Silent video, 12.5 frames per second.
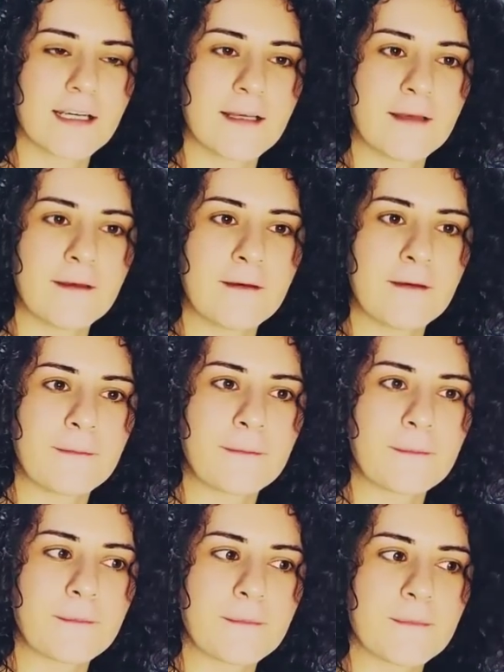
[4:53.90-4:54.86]

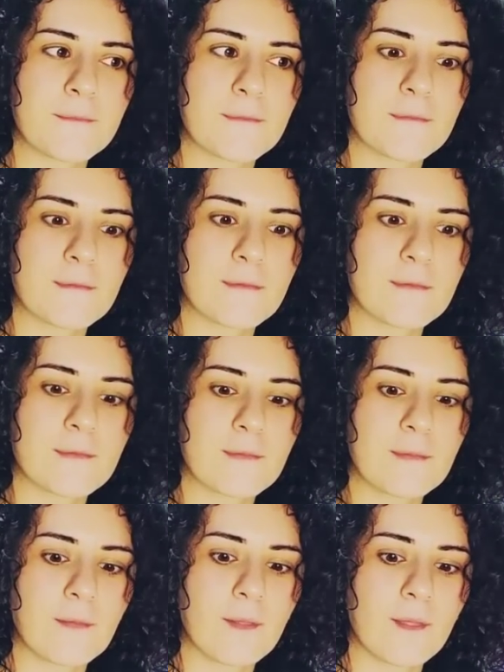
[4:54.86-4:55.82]

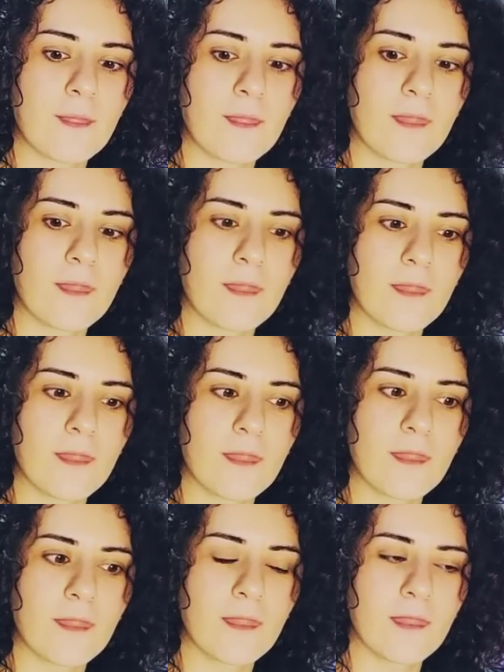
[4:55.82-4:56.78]

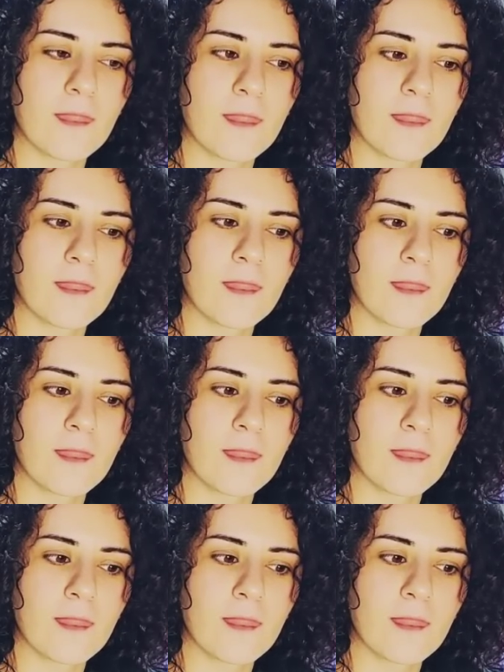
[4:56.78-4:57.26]
No one is speaking in this clip.